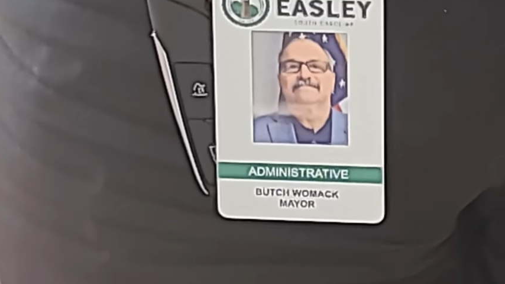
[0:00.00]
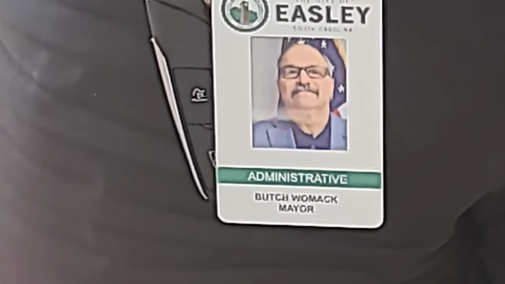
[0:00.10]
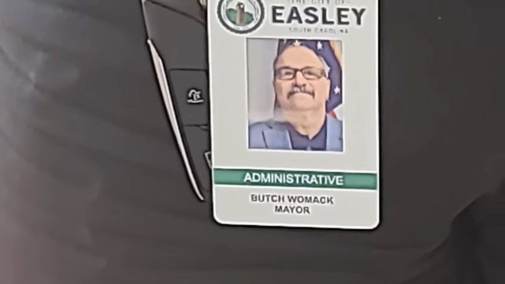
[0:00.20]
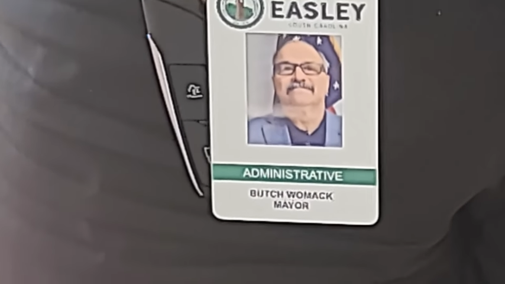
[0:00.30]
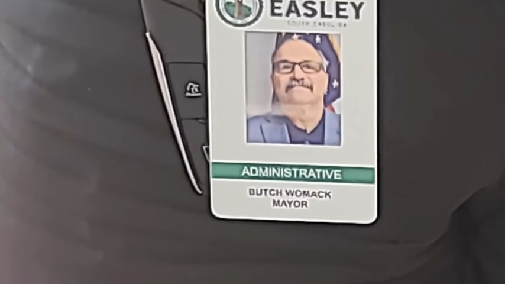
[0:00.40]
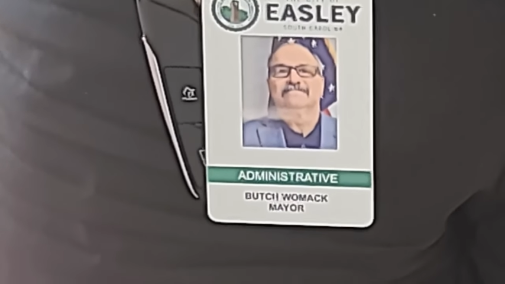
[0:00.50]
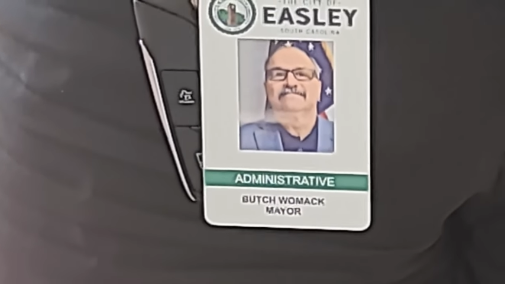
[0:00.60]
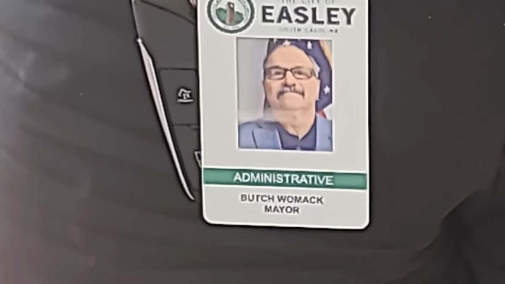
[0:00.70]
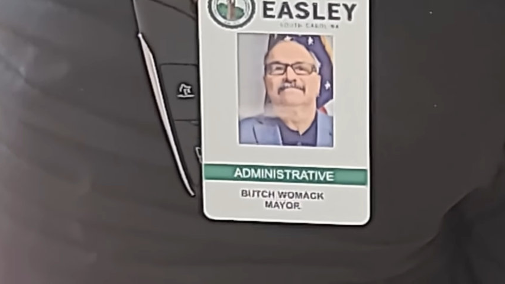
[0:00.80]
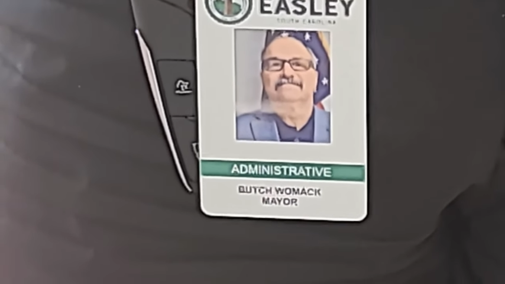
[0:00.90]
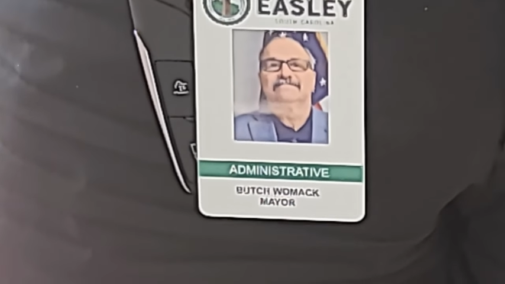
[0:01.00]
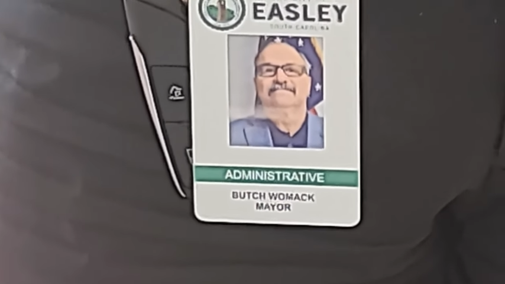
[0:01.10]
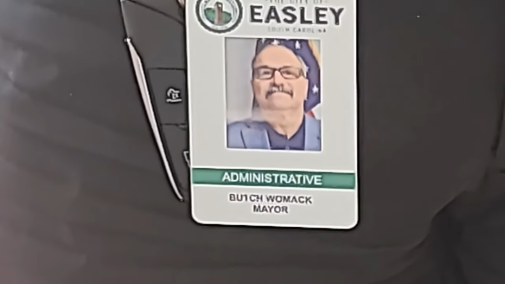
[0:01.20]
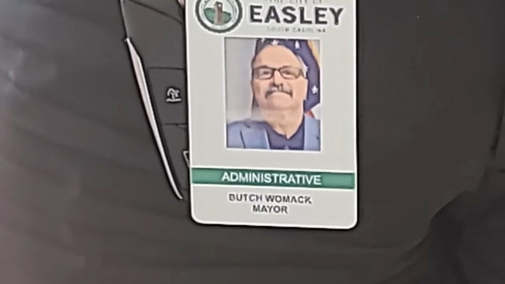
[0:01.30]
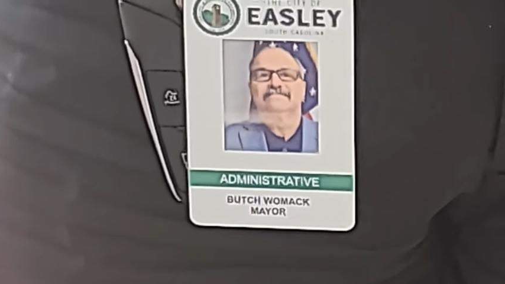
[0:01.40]

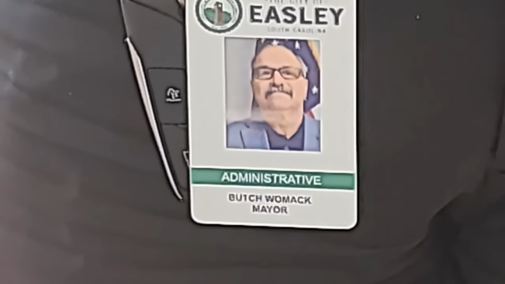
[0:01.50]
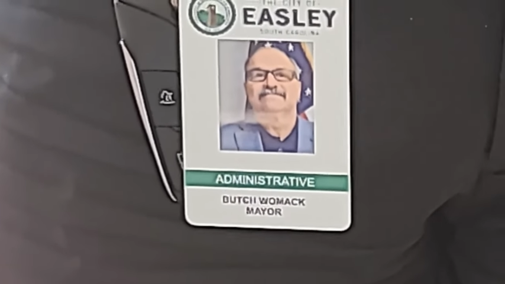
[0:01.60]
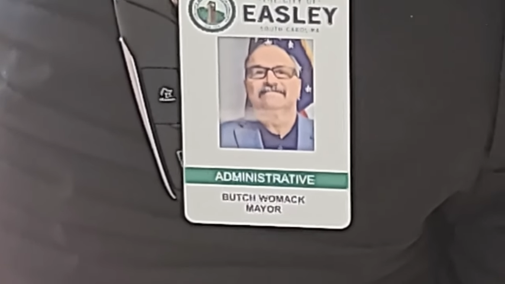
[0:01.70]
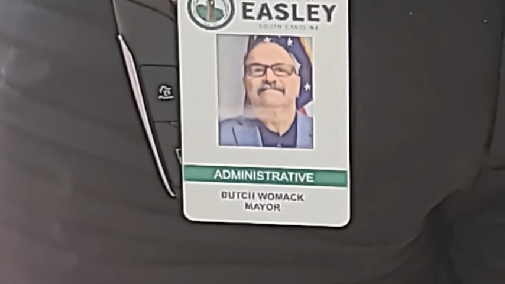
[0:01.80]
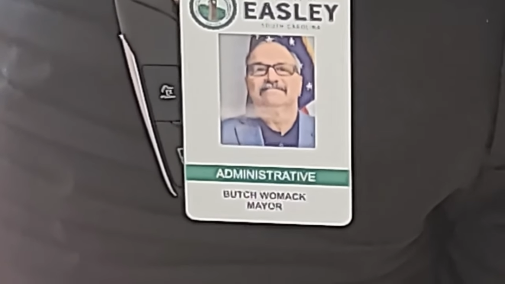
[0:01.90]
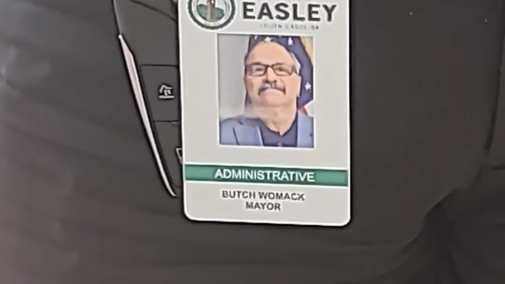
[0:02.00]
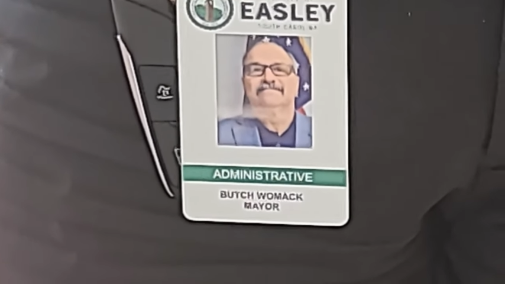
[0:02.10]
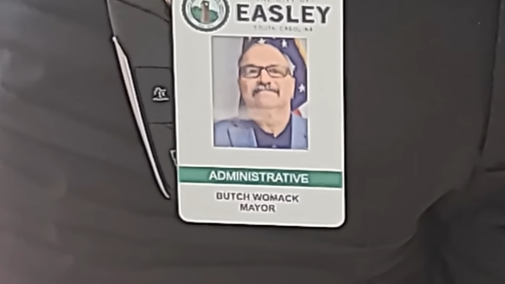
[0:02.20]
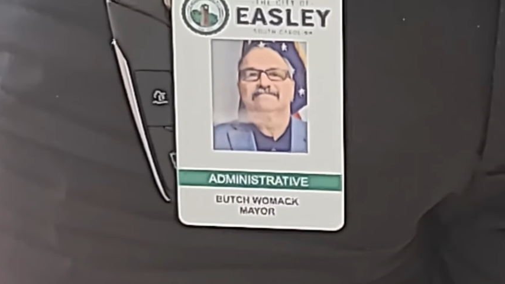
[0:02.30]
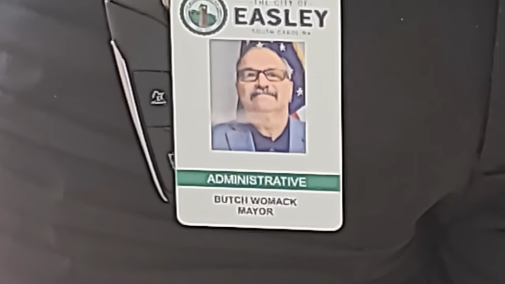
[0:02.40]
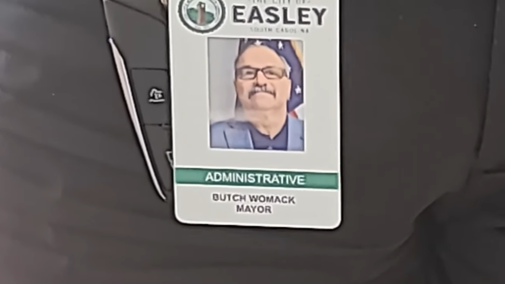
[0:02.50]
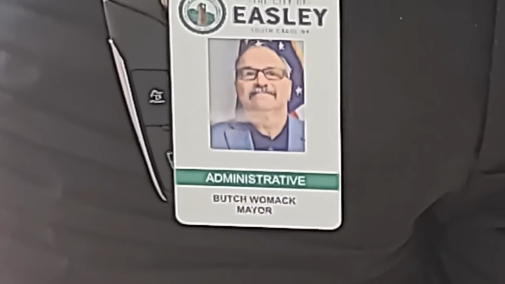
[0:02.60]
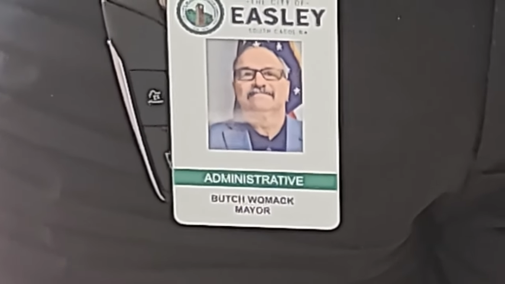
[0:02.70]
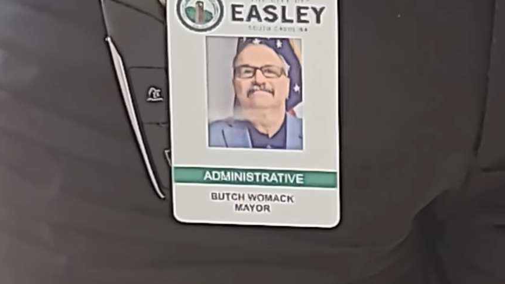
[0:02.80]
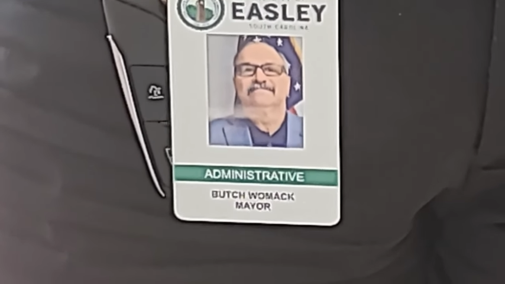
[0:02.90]

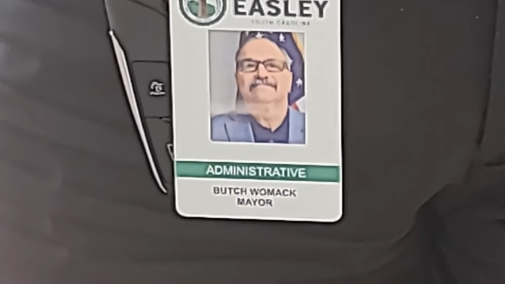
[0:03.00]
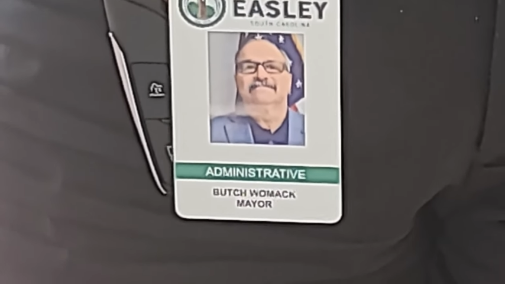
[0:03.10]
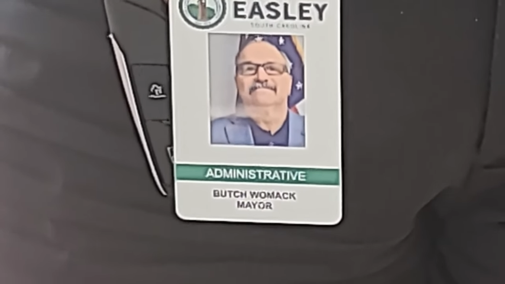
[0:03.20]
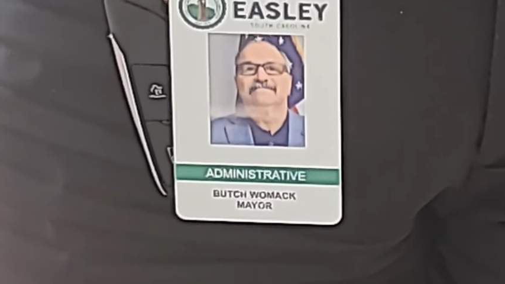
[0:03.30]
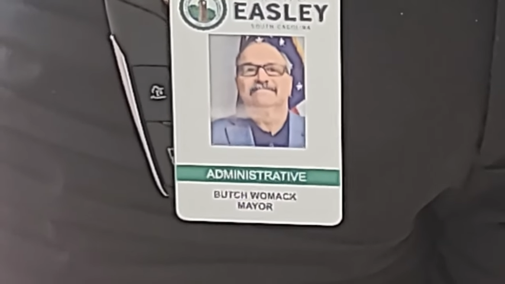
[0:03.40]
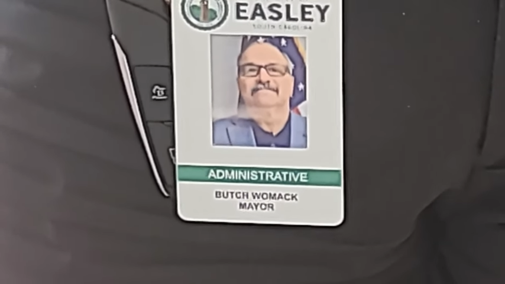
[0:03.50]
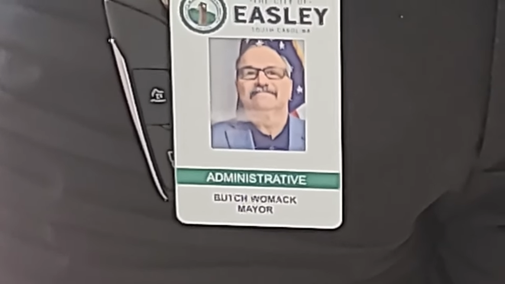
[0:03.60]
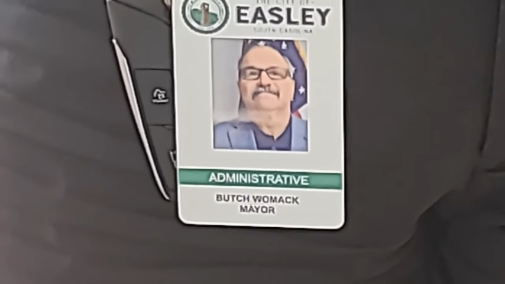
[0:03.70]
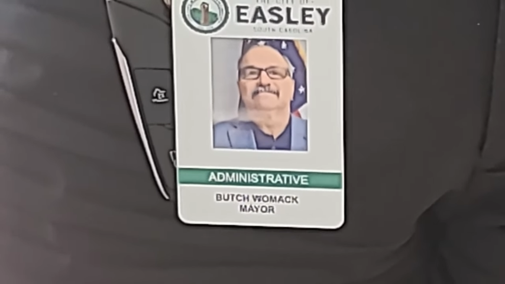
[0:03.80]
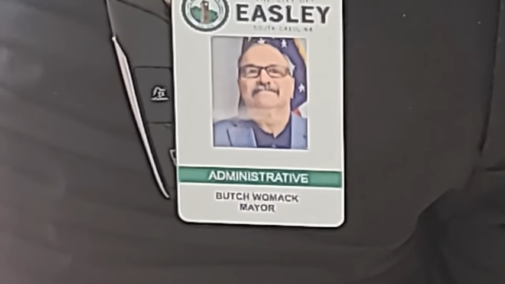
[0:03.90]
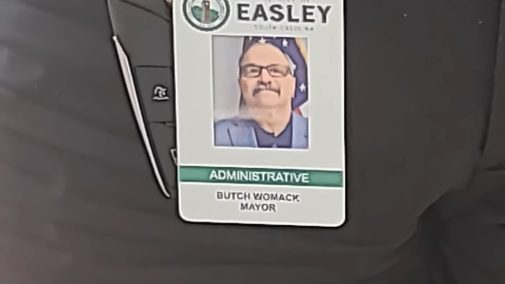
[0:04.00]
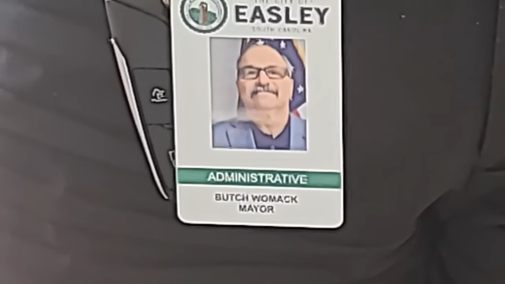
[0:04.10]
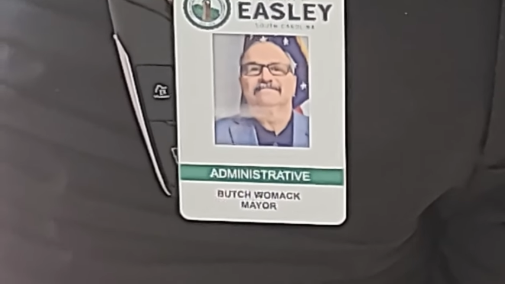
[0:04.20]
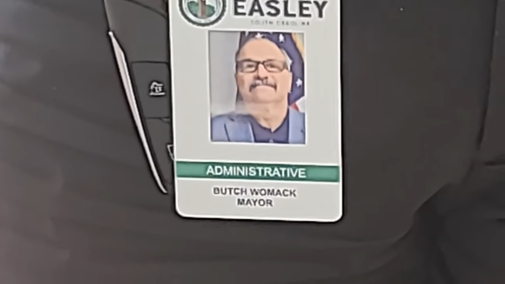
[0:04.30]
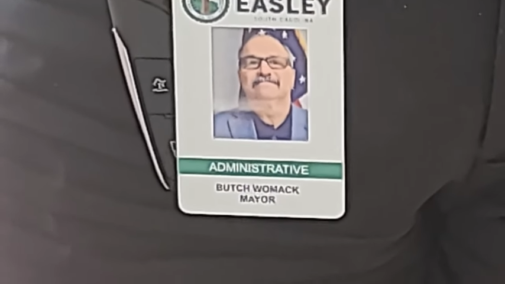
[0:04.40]
Nobody speaks.